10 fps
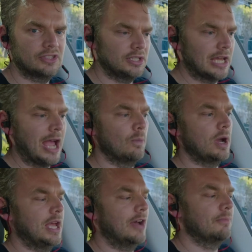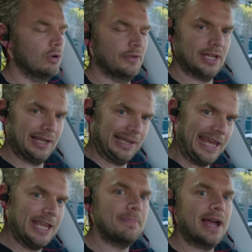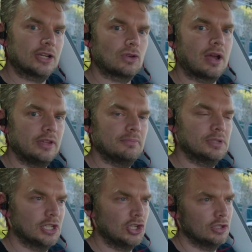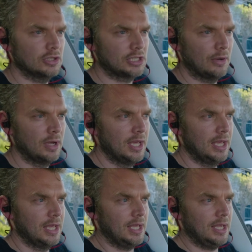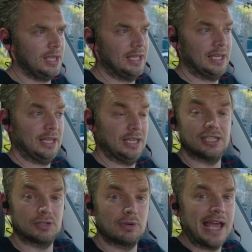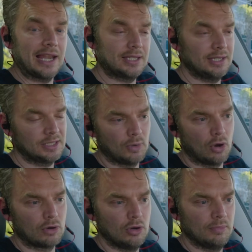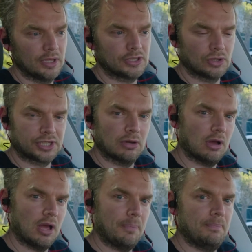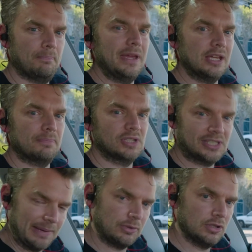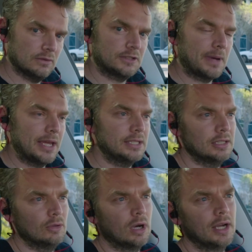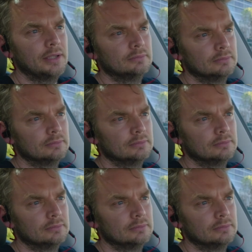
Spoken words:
of sedan where you have more of a kind of laid back driving position. So it is a reality, there's more room, but there's also a bigger perception of space in the Y.